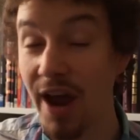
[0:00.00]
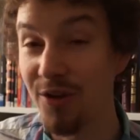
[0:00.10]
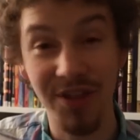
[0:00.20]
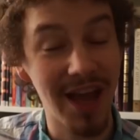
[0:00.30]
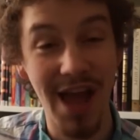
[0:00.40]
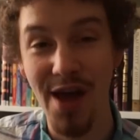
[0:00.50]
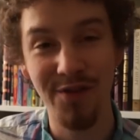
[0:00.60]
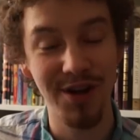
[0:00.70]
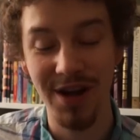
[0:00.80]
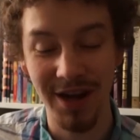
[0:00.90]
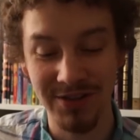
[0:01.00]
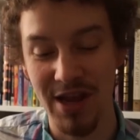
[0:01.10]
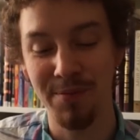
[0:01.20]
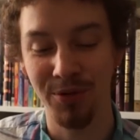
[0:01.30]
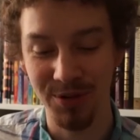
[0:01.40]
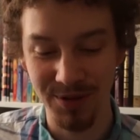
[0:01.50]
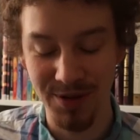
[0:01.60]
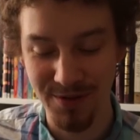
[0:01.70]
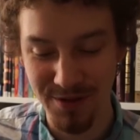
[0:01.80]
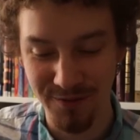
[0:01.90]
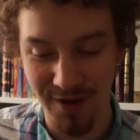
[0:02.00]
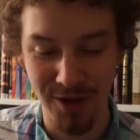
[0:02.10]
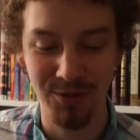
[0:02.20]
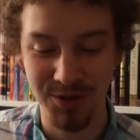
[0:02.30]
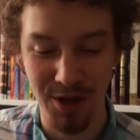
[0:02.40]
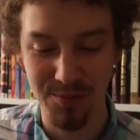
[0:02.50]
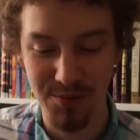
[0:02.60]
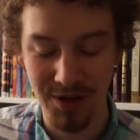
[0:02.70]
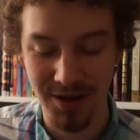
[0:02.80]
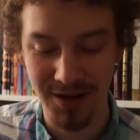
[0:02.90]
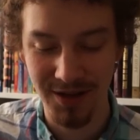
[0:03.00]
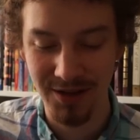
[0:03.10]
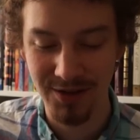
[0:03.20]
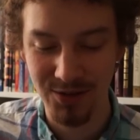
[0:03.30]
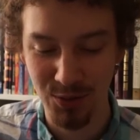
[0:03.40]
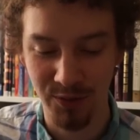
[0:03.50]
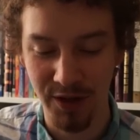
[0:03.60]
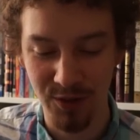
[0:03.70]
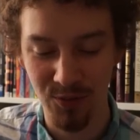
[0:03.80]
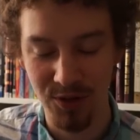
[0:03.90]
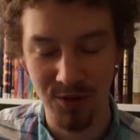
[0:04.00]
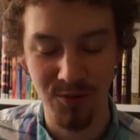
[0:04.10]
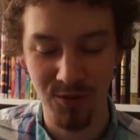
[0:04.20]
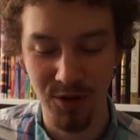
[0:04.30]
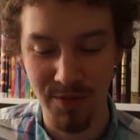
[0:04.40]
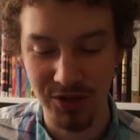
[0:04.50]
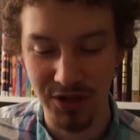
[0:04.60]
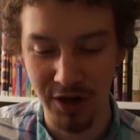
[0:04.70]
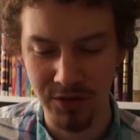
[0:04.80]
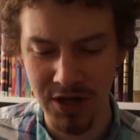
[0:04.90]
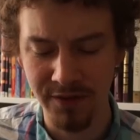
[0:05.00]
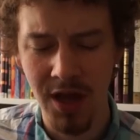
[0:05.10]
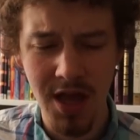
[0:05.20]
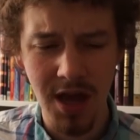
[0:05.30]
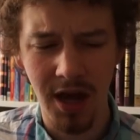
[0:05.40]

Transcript: I don't think I have an example that follows up sort of like what you're mentioning here with Jeff.